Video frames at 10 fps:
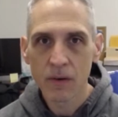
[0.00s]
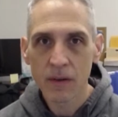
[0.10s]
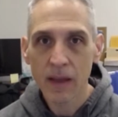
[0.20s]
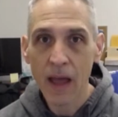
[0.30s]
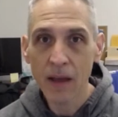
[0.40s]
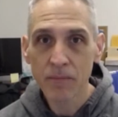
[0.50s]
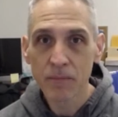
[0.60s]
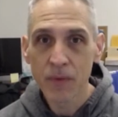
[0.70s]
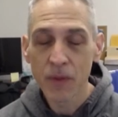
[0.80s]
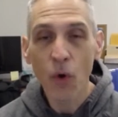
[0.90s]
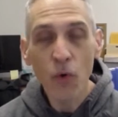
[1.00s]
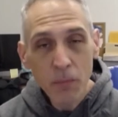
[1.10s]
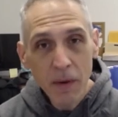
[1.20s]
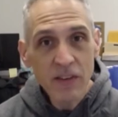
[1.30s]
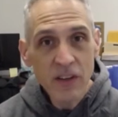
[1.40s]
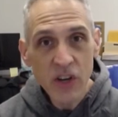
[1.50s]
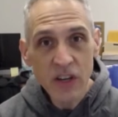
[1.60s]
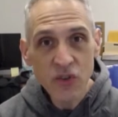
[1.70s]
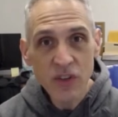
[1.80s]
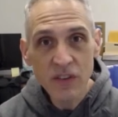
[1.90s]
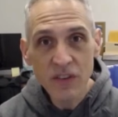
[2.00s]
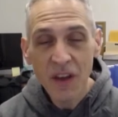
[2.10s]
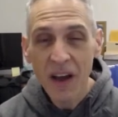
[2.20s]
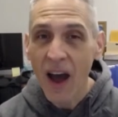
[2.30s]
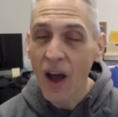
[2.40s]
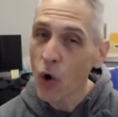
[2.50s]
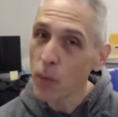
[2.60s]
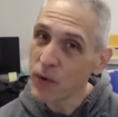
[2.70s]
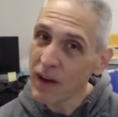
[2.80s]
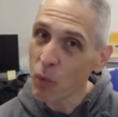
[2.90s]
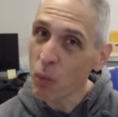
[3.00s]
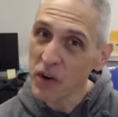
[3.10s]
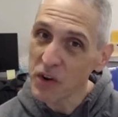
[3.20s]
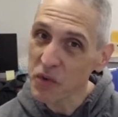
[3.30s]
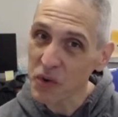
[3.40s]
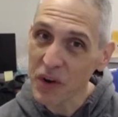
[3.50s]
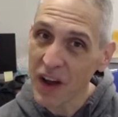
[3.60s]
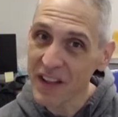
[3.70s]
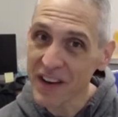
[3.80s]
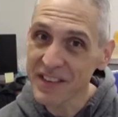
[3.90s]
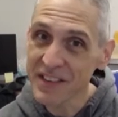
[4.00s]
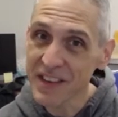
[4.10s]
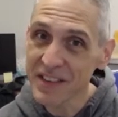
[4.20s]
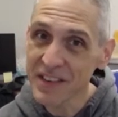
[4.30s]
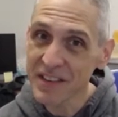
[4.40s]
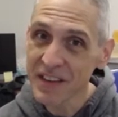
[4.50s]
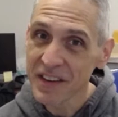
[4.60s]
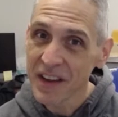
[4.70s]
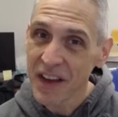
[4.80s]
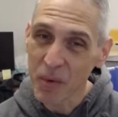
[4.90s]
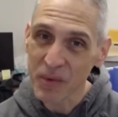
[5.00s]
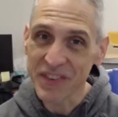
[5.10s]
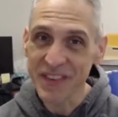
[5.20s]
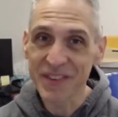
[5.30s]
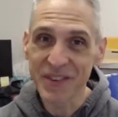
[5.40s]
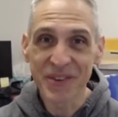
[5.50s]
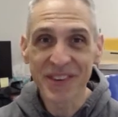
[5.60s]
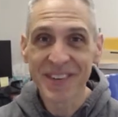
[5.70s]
Okay? Those are my suggestions. I hope you have a wonderful holiday season. I will see you soon.